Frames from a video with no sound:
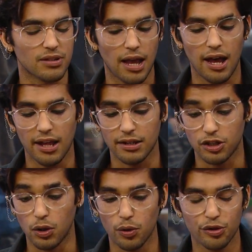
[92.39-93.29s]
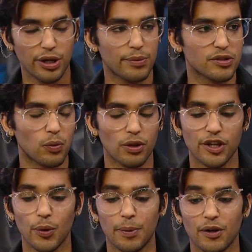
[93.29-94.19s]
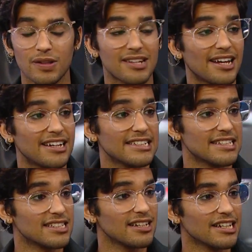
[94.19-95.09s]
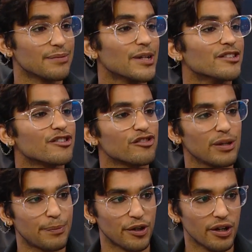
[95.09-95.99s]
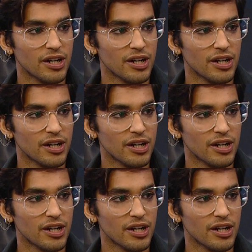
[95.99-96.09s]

And laundry was only open on Saturdays and Sundays because it's cheaper.